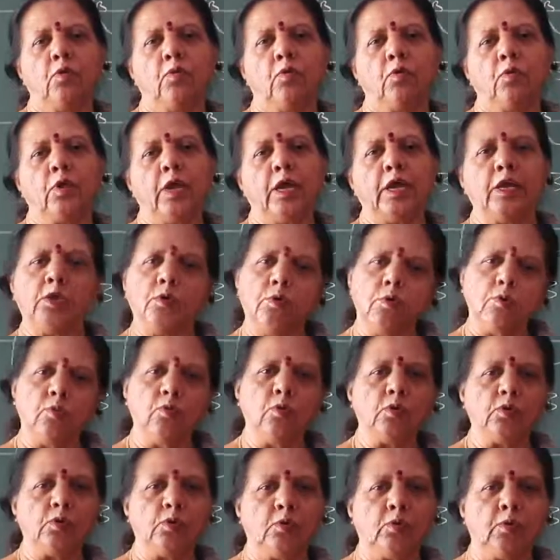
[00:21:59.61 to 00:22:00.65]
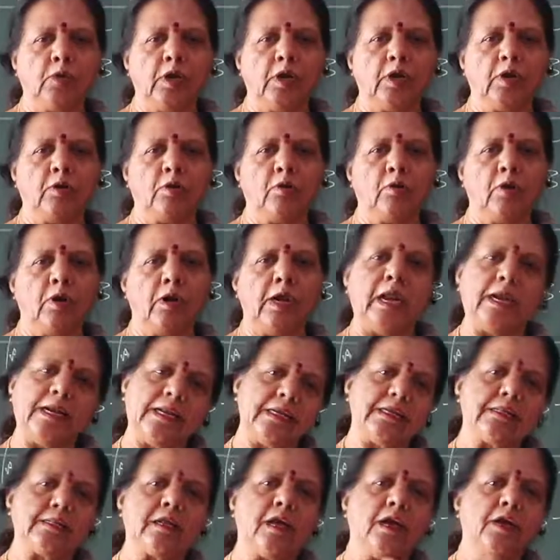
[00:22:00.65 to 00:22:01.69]
Okay, you go through it. Let
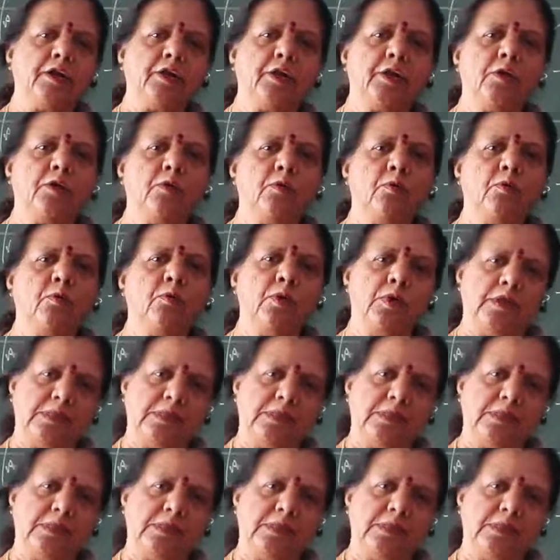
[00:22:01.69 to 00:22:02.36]
us continue.